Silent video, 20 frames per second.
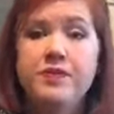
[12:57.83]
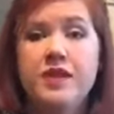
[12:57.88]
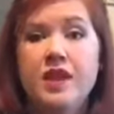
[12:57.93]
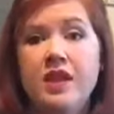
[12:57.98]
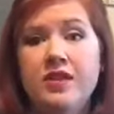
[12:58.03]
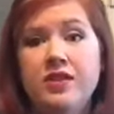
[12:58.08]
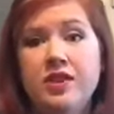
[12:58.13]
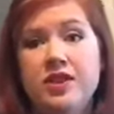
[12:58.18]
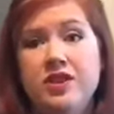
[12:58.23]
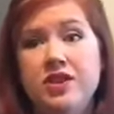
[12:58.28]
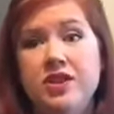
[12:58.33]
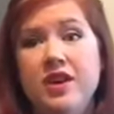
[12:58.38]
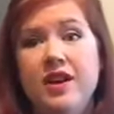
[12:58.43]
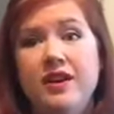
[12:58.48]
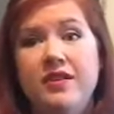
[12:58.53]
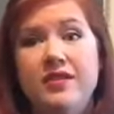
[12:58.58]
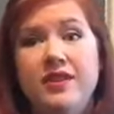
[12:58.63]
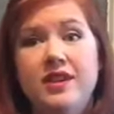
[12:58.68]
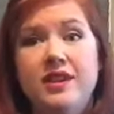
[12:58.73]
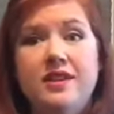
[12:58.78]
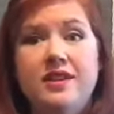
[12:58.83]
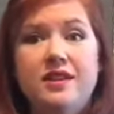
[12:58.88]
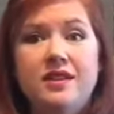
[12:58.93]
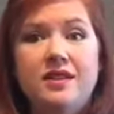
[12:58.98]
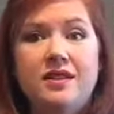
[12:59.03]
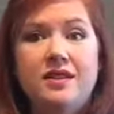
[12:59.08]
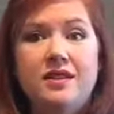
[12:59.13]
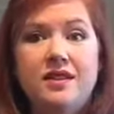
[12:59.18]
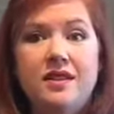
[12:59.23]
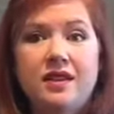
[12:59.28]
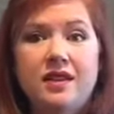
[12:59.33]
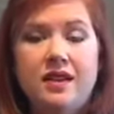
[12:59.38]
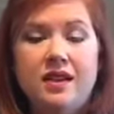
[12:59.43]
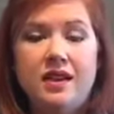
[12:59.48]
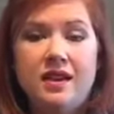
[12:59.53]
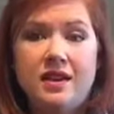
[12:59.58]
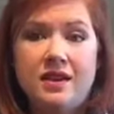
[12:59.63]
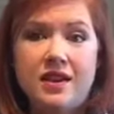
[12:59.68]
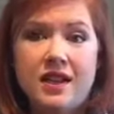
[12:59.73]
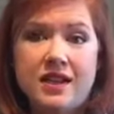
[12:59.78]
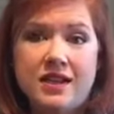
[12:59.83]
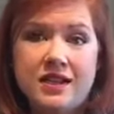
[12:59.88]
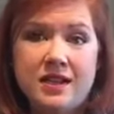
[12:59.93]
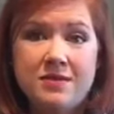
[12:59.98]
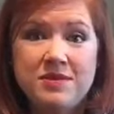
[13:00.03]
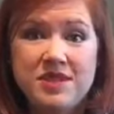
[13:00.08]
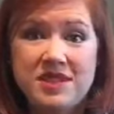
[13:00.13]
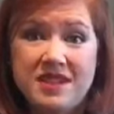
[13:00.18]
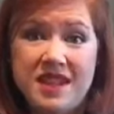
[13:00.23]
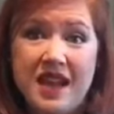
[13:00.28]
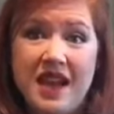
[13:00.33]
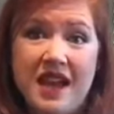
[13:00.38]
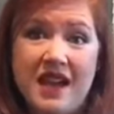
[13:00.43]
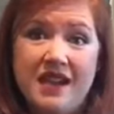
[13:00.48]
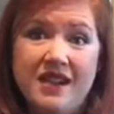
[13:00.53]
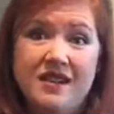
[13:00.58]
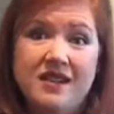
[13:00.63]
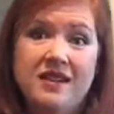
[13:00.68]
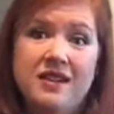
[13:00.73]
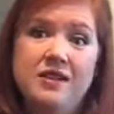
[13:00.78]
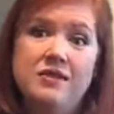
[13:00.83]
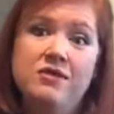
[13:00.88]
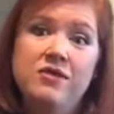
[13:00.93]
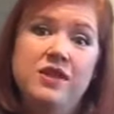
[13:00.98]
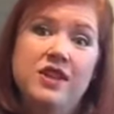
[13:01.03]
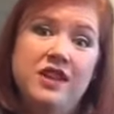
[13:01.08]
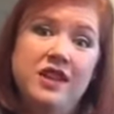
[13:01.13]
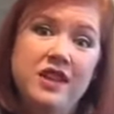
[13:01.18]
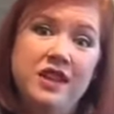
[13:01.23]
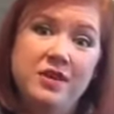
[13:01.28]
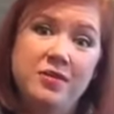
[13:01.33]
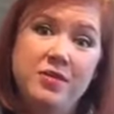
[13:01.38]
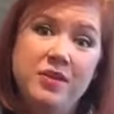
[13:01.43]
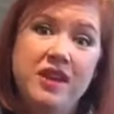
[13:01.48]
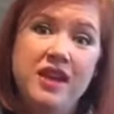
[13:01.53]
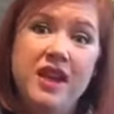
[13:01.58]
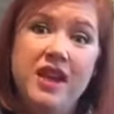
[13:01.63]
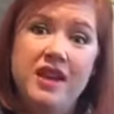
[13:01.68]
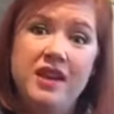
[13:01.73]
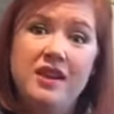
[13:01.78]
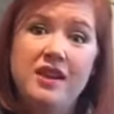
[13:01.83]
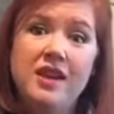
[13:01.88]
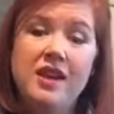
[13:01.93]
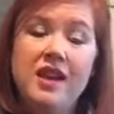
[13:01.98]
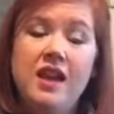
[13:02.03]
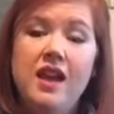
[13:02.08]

and then you're having a nighttime snack and filling it up again.